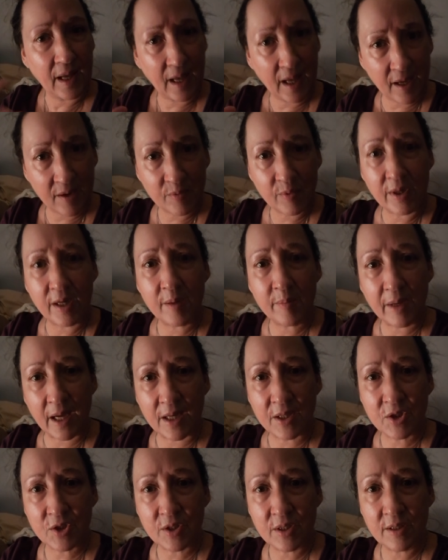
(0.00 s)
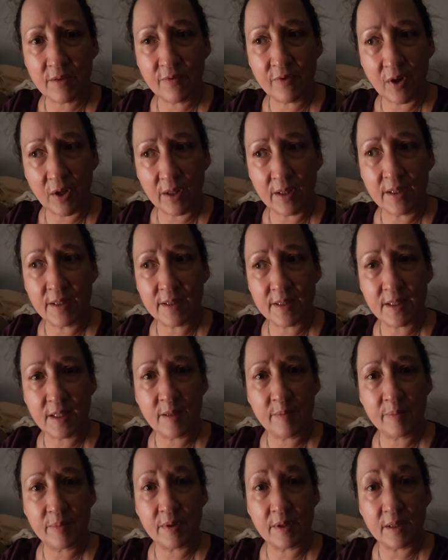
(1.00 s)
And when I'm actually falling
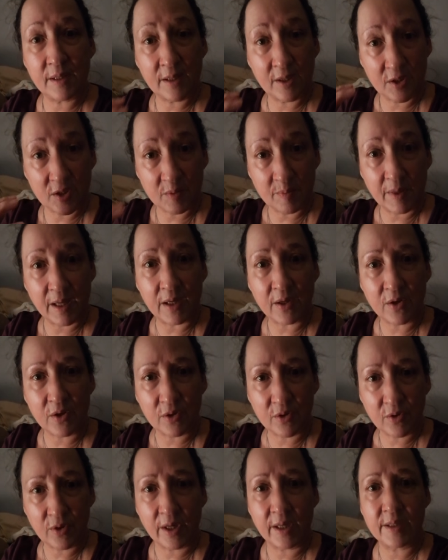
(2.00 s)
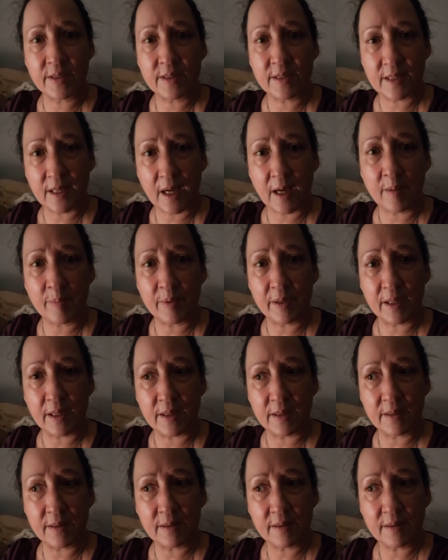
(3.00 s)
asleep, there's medical crisis
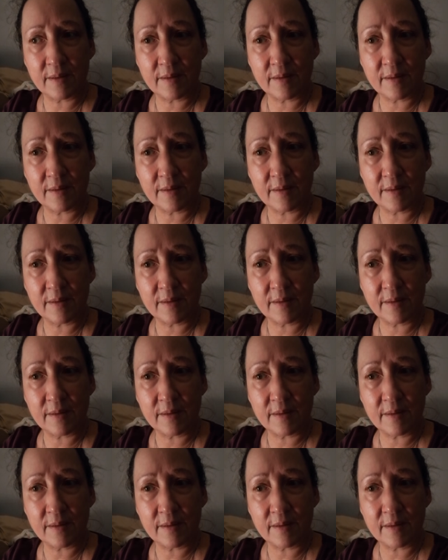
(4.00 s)
happening.